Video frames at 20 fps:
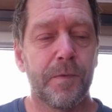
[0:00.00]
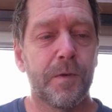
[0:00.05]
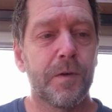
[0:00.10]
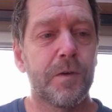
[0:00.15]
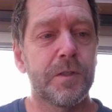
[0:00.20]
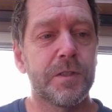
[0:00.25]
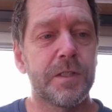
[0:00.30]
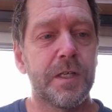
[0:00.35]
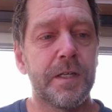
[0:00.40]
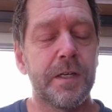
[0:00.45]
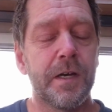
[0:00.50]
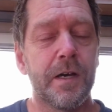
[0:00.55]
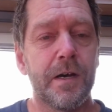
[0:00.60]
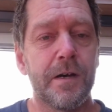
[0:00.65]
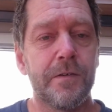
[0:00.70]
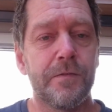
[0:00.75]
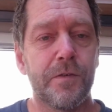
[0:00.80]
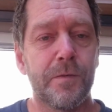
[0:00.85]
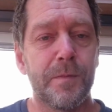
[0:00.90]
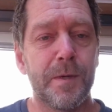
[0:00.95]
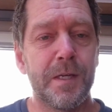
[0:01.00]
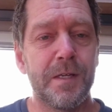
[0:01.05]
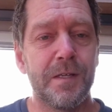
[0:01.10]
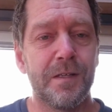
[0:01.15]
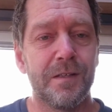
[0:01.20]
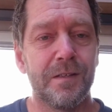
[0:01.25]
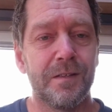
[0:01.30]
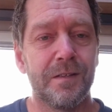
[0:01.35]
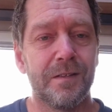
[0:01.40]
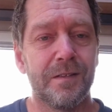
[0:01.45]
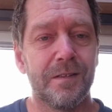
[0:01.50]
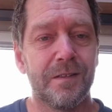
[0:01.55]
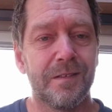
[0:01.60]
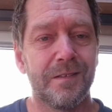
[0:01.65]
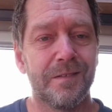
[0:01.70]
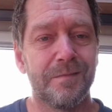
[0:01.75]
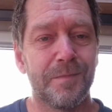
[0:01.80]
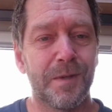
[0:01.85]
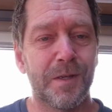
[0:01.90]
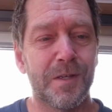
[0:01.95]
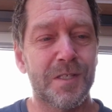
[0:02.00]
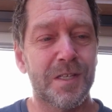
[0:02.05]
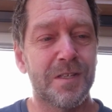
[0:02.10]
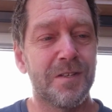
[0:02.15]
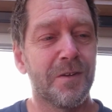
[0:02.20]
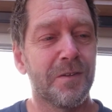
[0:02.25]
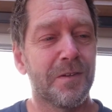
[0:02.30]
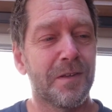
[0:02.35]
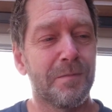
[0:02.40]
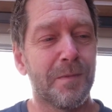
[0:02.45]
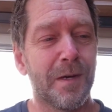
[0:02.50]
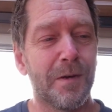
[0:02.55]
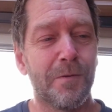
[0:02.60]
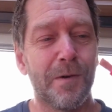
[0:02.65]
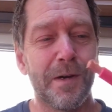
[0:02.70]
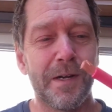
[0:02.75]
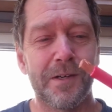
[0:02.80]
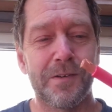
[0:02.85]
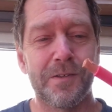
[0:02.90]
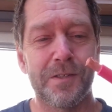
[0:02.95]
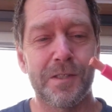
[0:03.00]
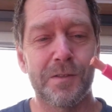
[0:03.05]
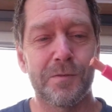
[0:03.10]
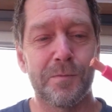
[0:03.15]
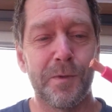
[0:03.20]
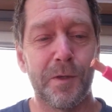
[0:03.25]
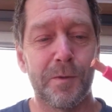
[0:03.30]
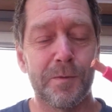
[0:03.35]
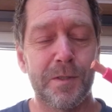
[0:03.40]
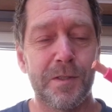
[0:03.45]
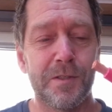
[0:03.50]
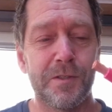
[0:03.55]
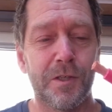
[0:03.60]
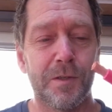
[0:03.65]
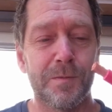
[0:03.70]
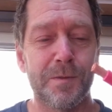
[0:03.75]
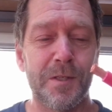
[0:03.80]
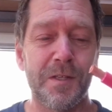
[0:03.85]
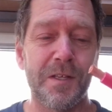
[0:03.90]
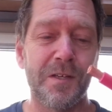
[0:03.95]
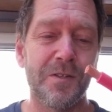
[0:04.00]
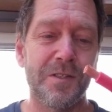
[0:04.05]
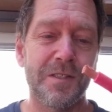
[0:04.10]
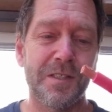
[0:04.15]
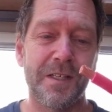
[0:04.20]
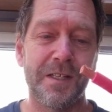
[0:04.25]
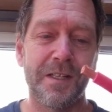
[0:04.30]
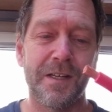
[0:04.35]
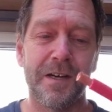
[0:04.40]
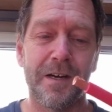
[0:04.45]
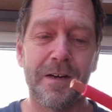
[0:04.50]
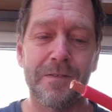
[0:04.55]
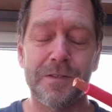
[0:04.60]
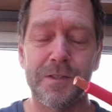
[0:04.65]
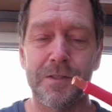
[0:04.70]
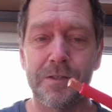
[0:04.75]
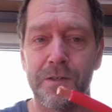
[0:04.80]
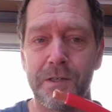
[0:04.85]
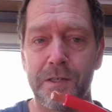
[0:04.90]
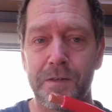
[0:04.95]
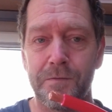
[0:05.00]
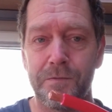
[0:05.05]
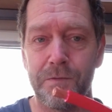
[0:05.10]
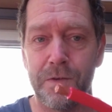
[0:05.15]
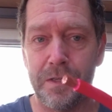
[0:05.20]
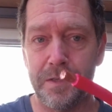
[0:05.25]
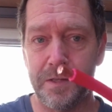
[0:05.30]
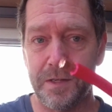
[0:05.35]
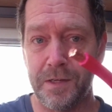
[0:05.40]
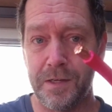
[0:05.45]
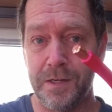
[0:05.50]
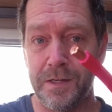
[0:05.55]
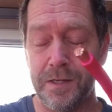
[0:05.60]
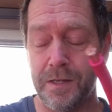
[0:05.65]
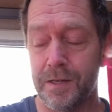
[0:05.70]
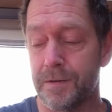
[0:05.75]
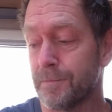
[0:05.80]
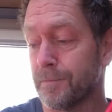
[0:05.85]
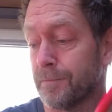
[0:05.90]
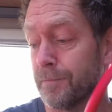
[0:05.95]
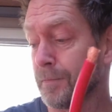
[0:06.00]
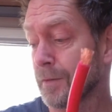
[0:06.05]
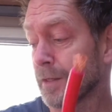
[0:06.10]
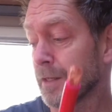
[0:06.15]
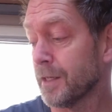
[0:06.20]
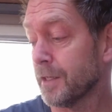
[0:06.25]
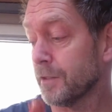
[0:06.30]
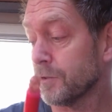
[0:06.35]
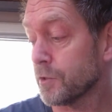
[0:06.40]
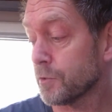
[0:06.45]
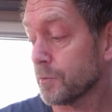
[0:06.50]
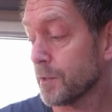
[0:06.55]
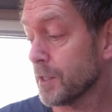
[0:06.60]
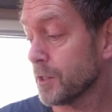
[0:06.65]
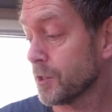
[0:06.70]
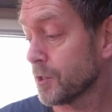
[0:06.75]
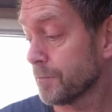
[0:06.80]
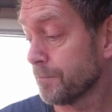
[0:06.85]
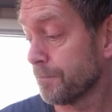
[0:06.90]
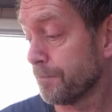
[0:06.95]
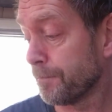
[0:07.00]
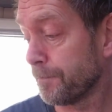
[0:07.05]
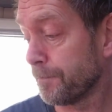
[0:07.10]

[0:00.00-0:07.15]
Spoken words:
cut it in half for me, because I don't think my wire cutters will be up to the job, so they cut it in half so that I can fit the kill switch.